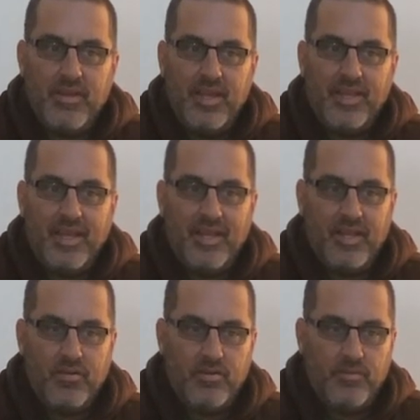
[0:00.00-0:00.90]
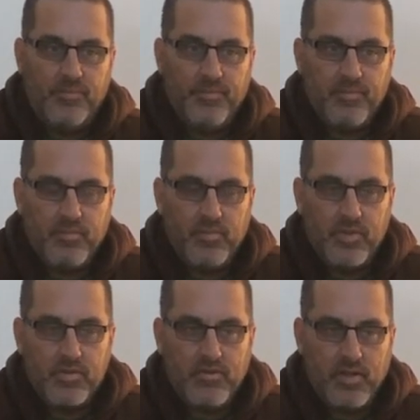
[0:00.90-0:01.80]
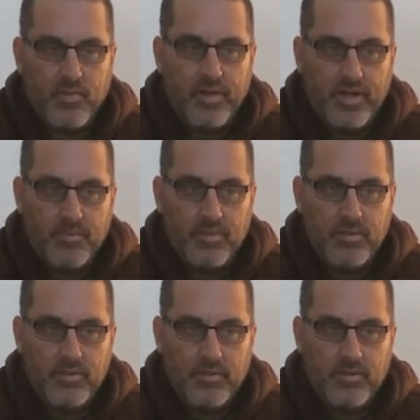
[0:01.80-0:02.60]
in that interim, we drove all the way up